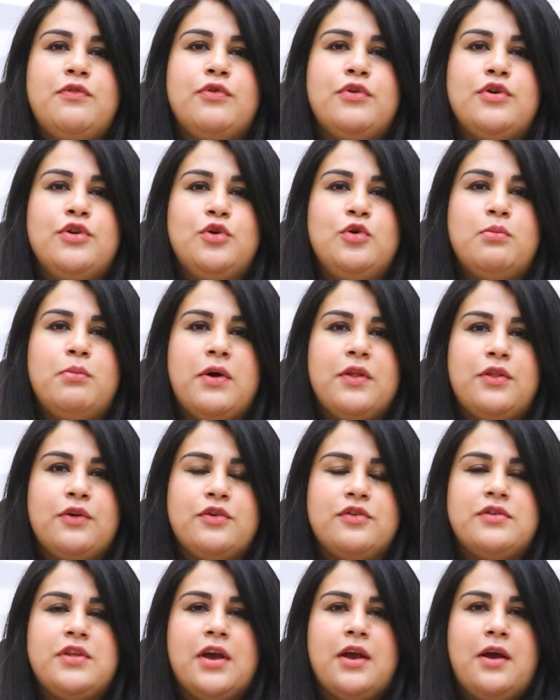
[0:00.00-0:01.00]
for new
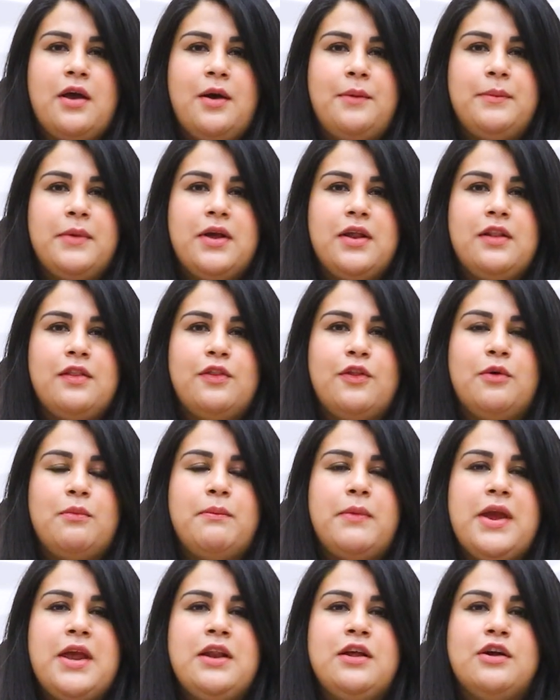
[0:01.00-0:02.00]
mothers that come in, their
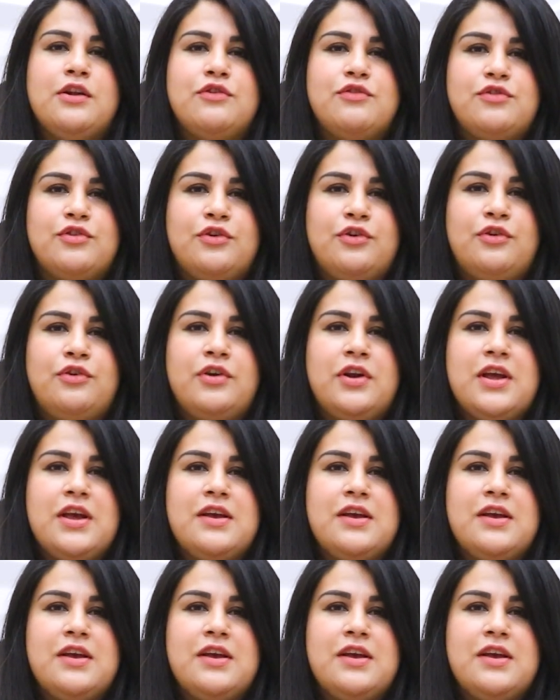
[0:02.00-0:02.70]
main concern